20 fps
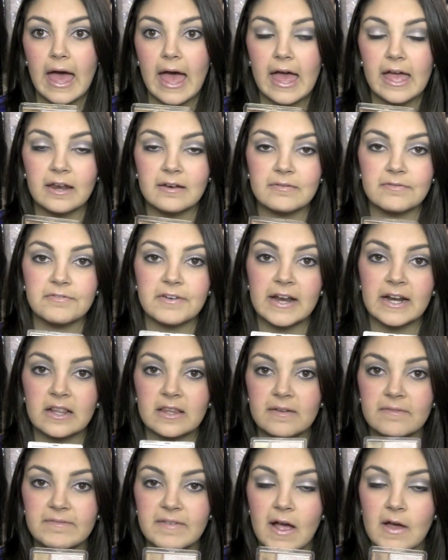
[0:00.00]
and
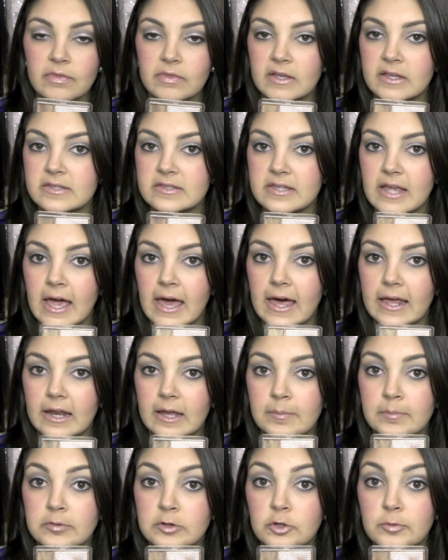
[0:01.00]
finally found this at
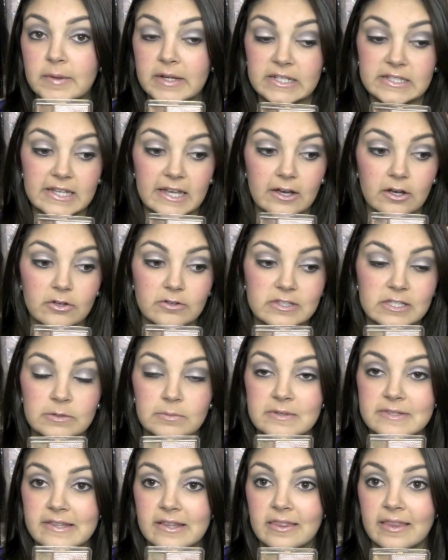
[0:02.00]
a Bloomingdale's. And
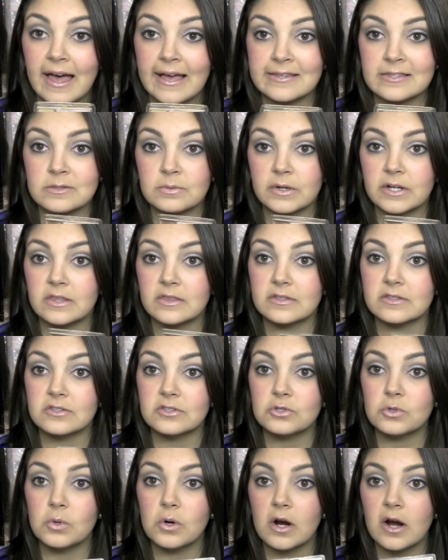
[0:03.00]
it was the last one in the
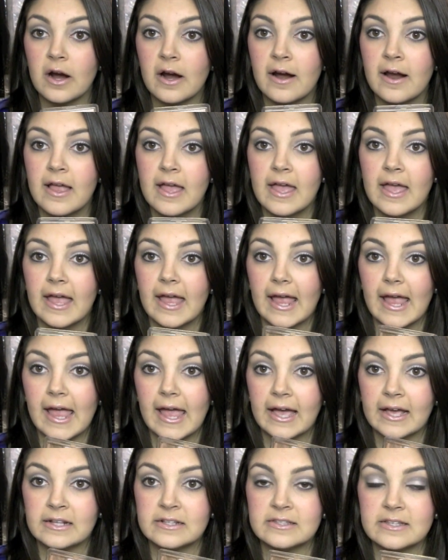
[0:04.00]
store.
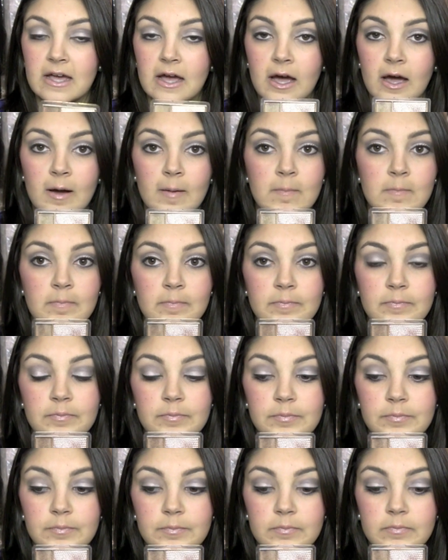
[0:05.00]
And um,
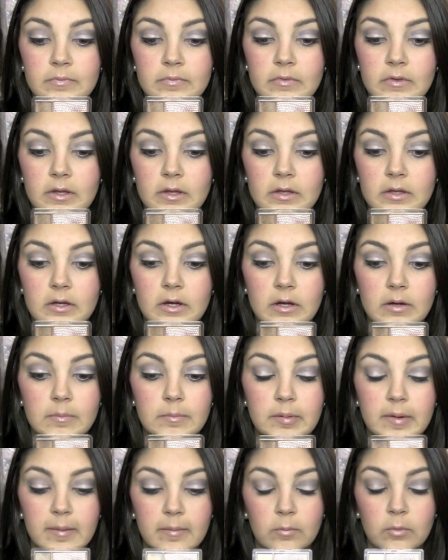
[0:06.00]

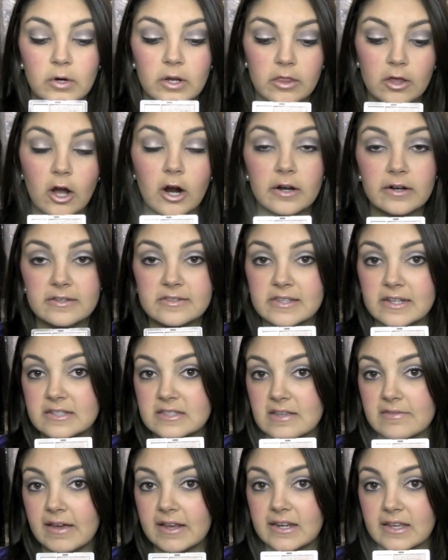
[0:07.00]
one of the hardest
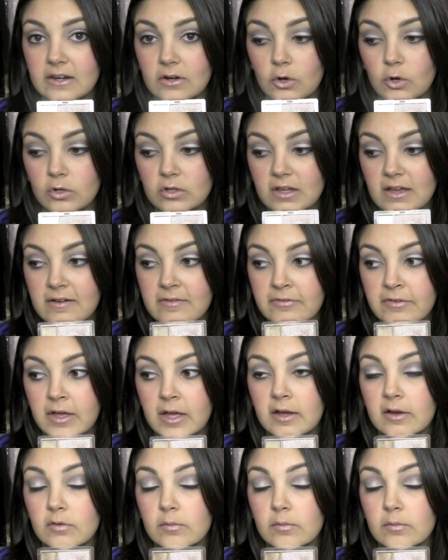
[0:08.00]
things I've had to get a hold of,